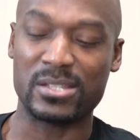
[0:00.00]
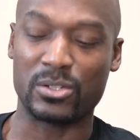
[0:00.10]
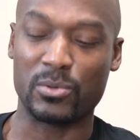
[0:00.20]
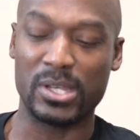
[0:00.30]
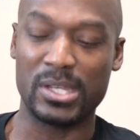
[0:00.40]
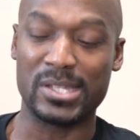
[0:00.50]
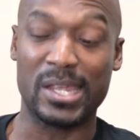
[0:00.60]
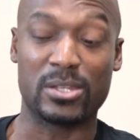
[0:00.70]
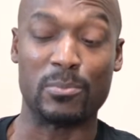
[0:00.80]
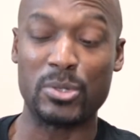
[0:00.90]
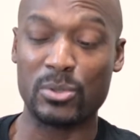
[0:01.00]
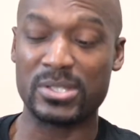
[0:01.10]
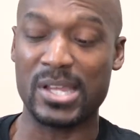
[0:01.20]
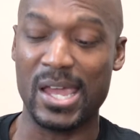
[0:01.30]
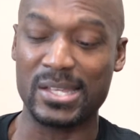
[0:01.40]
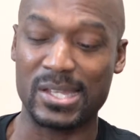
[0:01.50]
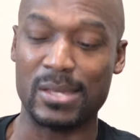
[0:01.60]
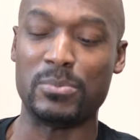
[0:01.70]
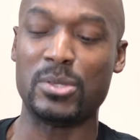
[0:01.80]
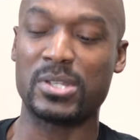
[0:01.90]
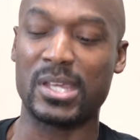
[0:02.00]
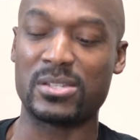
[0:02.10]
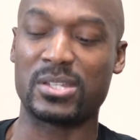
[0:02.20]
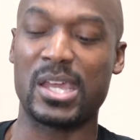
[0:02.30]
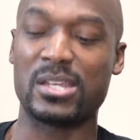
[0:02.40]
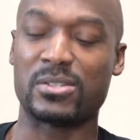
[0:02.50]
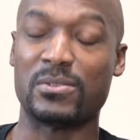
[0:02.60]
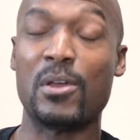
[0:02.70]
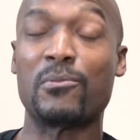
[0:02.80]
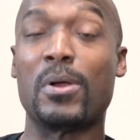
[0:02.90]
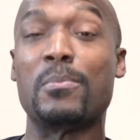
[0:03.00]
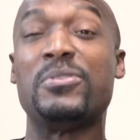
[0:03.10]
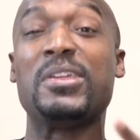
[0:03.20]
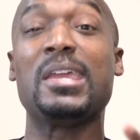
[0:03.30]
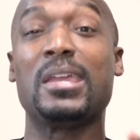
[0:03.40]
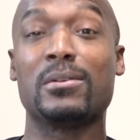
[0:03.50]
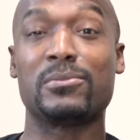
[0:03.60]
degrees in Computer Science and Music Education from the